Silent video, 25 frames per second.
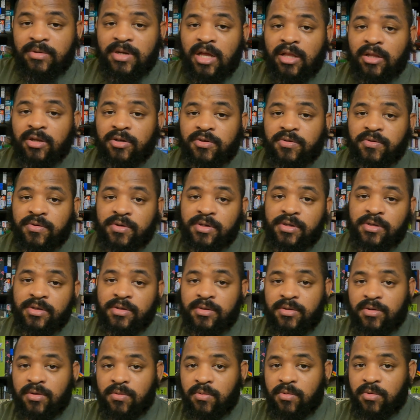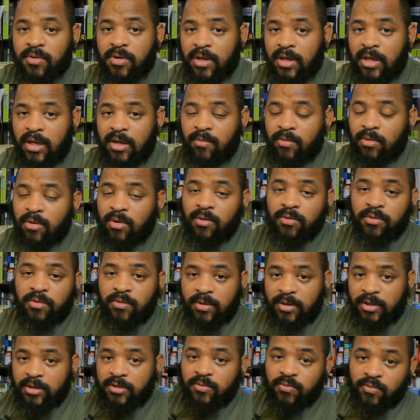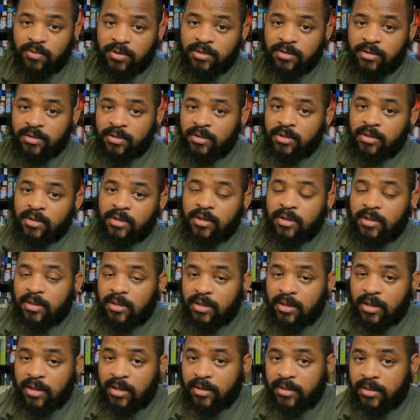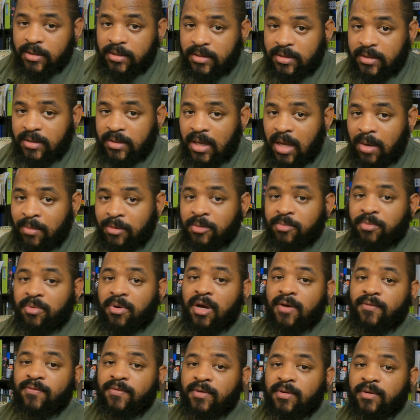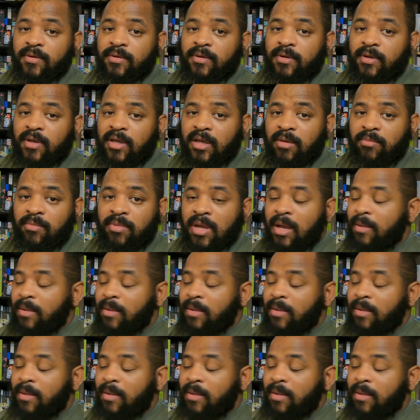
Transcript: Dollar Tree. So again, we'll go through each one to see how much profit can be